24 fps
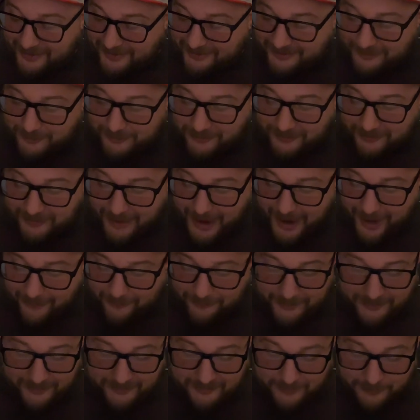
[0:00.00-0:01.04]
Stacy was
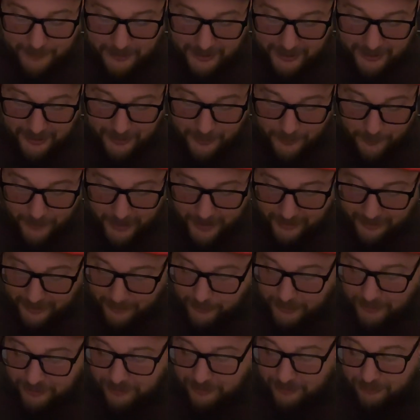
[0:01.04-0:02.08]
laughing and speeding away
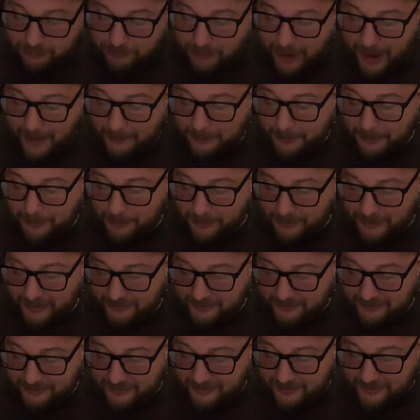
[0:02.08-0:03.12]
like we had just robbed the
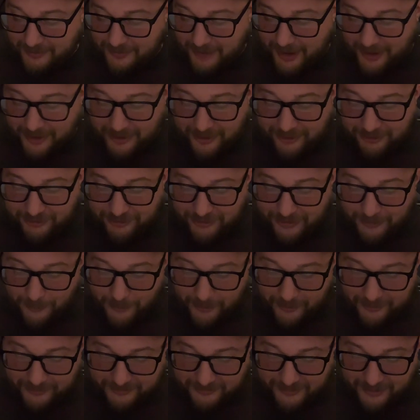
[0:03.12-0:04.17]
place. I guess she
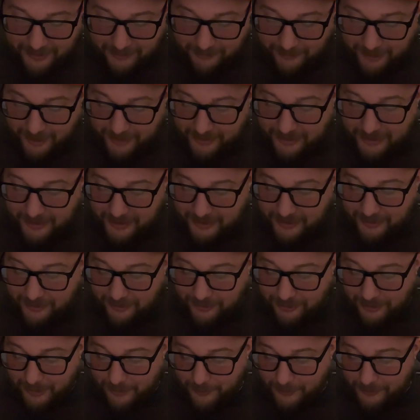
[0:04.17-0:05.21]
didn't want to stick around and get in
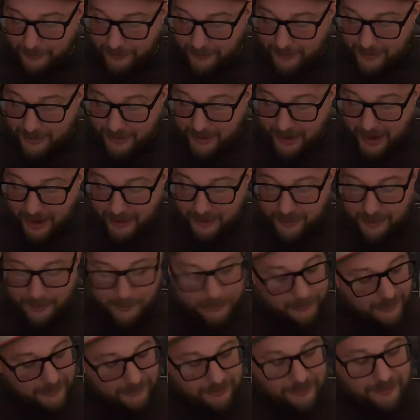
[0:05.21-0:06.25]
any trouble. I
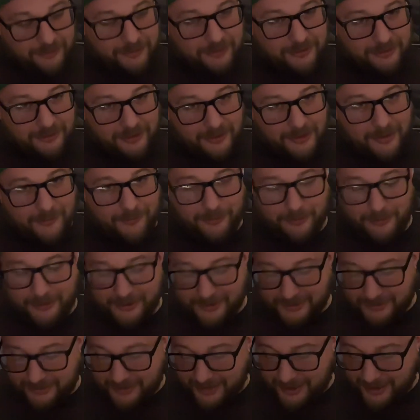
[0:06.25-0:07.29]
couldn't believe she just stood up for
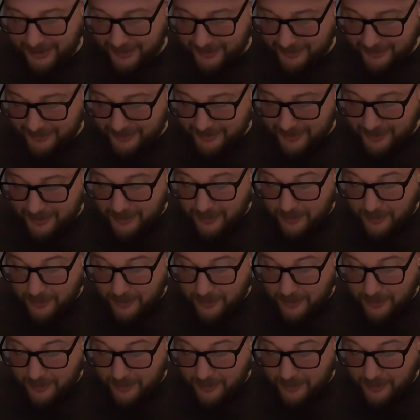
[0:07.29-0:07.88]
me like that.